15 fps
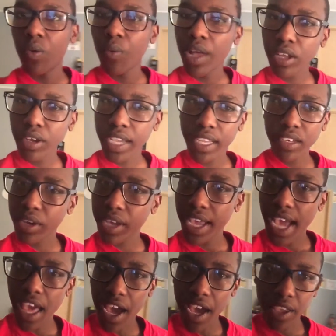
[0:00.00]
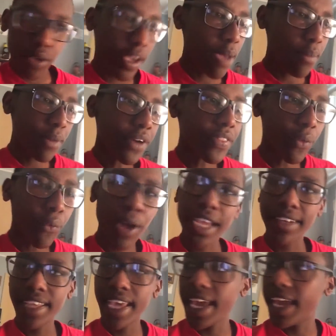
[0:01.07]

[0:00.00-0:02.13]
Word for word: Well, okay, okay, I, you came here on the right